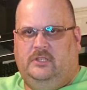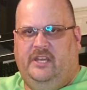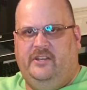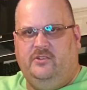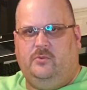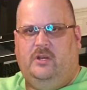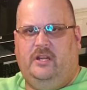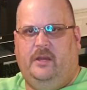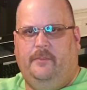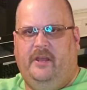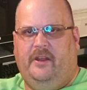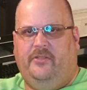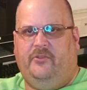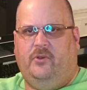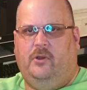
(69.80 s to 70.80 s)
Here's one I'm
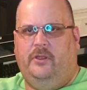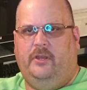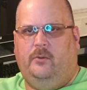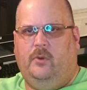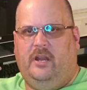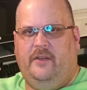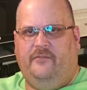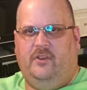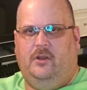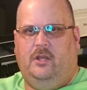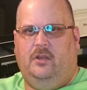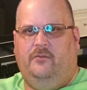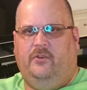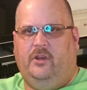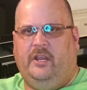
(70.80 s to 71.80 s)
going to throw in there. What if you're
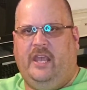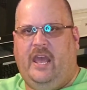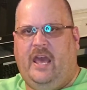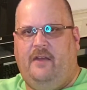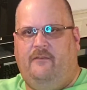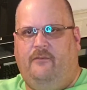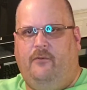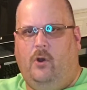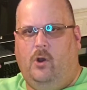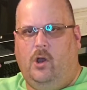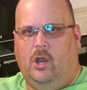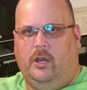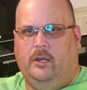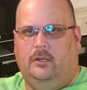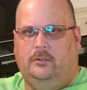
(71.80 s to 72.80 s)
looking for a cat
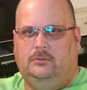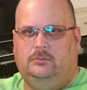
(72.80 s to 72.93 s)
4?